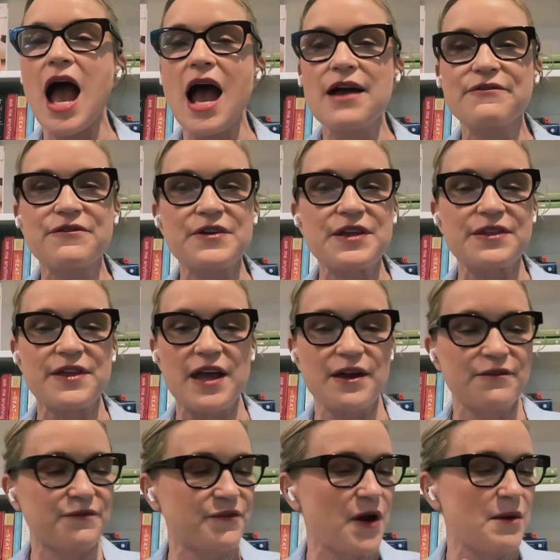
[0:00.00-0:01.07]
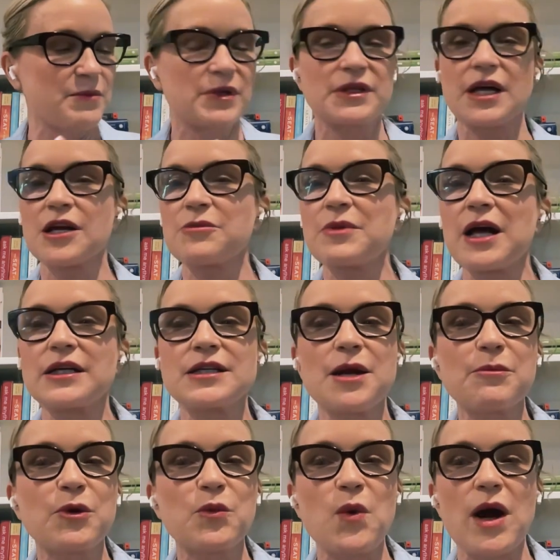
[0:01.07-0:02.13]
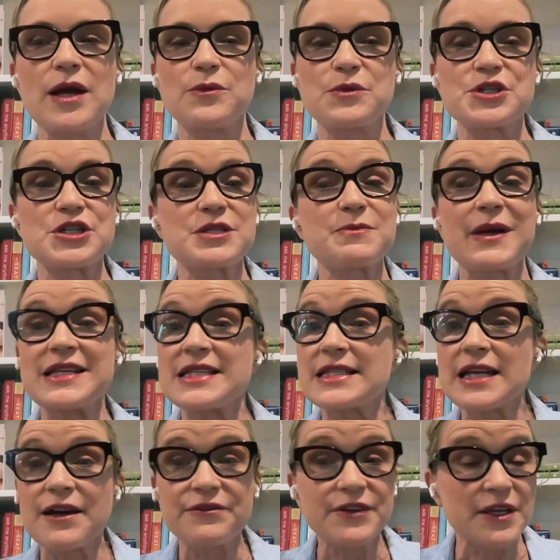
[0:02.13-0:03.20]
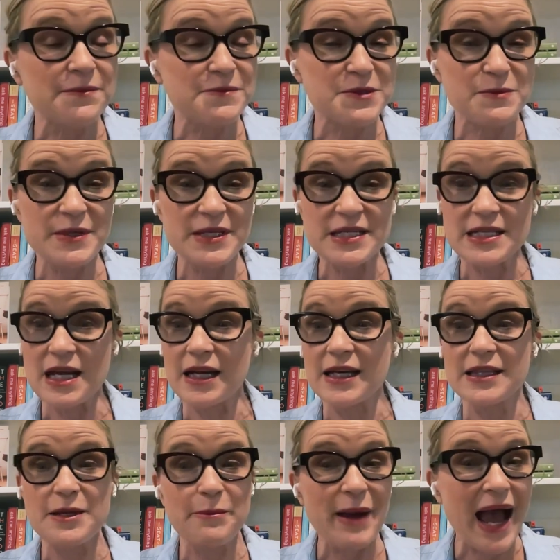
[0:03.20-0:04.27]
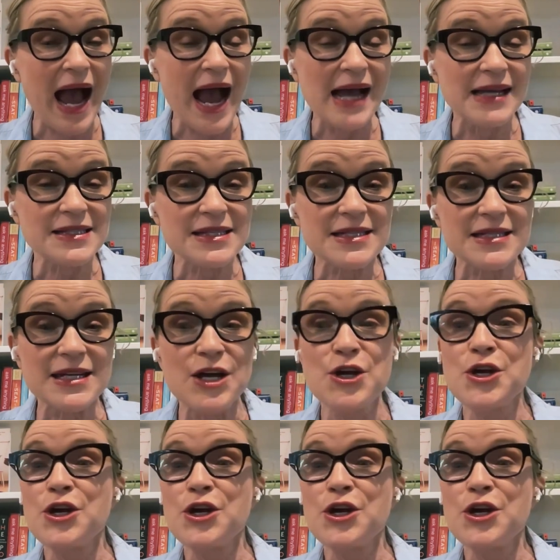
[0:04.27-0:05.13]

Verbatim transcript: everything from clutter block number one, which is my stuff keeps me stuck in the past.